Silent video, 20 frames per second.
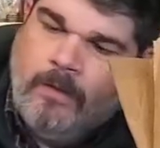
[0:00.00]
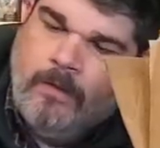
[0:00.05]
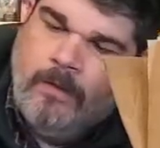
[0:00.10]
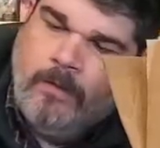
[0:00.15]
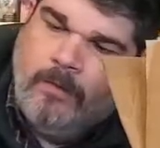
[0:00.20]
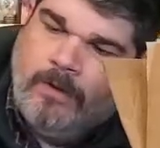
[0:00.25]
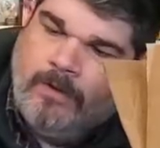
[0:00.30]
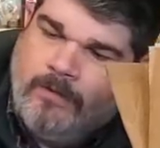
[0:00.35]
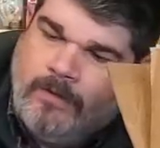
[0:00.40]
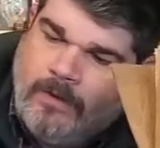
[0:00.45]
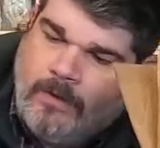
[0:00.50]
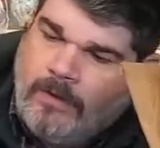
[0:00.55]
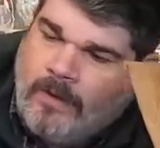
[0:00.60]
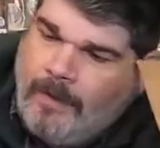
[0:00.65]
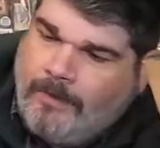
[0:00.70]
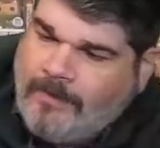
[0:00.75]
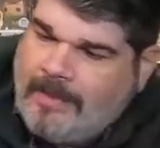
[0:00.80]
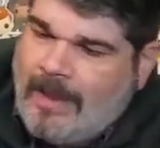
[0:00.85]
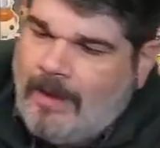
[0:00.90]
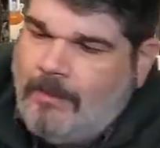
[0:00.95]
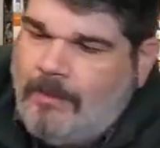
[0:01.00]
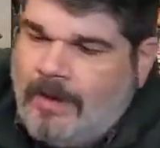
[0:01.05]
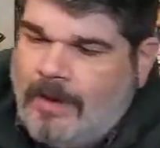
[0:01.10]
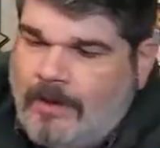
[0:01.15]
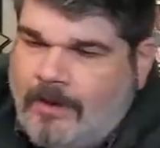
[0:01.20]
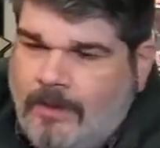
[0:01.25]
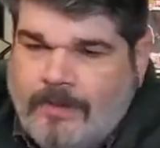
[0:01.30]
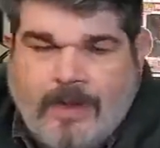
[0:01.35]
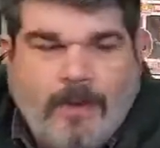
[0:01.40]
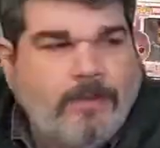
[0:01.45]
won't even look up that one. I
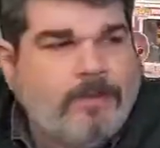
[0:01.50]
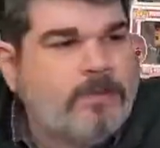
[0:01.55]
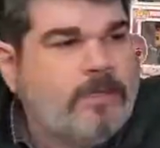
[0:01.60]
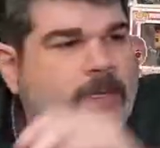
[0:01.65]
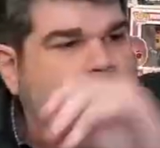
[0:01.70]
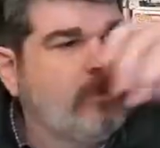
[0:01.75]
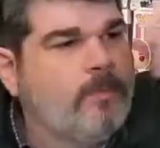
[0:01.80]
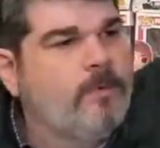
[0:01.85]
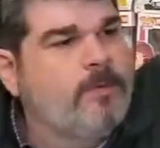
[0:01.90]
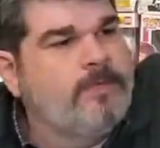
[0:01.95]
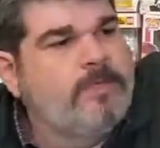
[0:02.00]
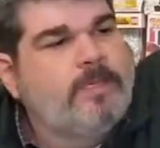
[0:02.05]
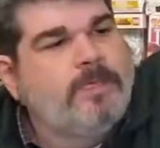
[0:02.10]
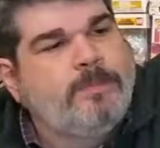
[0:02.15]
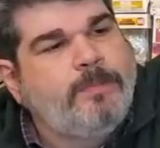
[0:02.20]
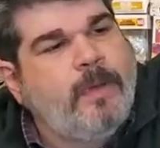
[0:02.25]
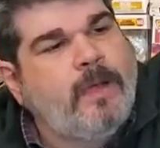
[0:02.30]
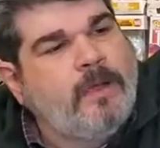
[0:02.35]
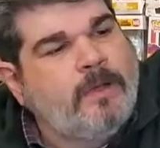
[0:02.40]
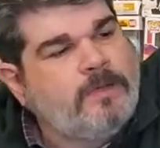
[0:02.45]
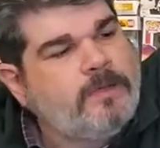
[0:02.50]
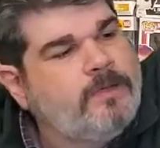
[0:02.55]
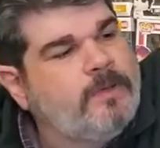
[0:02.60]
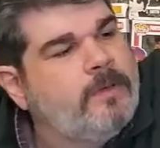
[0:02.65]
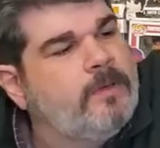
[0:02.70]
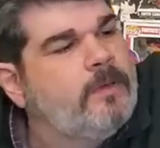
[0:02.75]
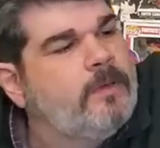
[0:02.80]
know that one's like worth six bucks.